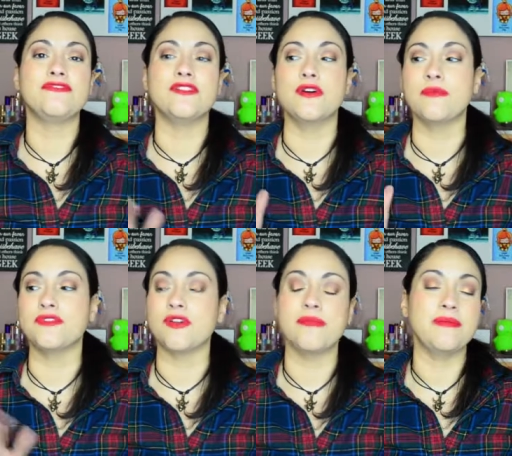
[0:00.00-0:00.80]
you know,
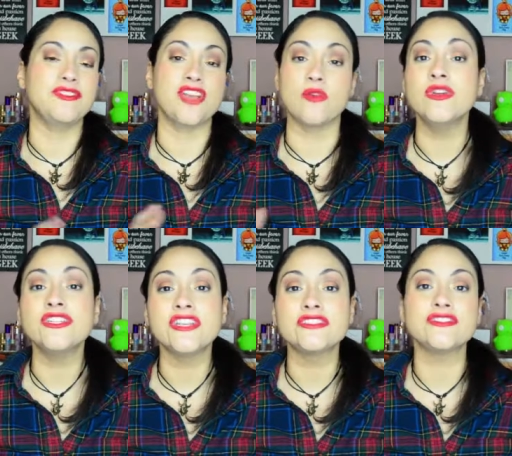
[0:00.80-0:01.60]
maybe John
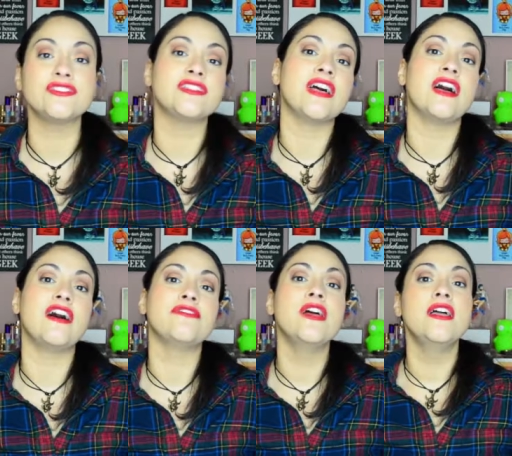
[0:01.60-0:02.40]
Winchester stuff,